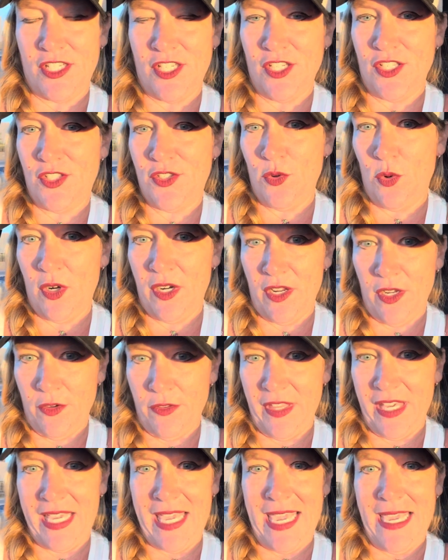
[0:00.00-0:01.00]
disorder
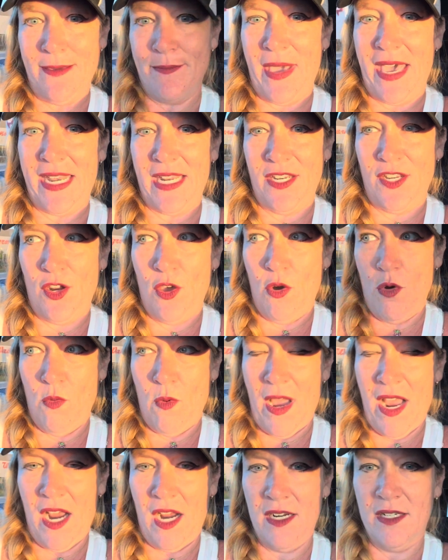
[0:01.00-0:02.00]
that came out of
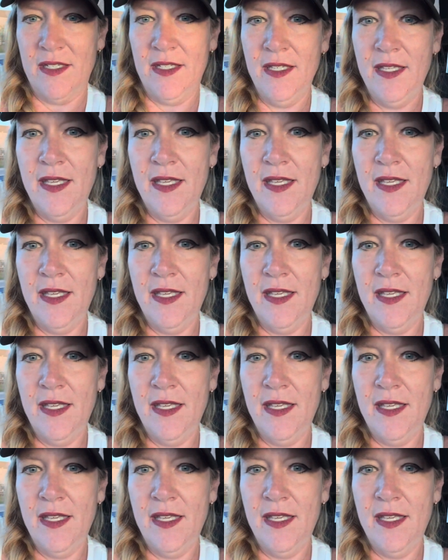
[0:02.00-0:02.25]
nowhere.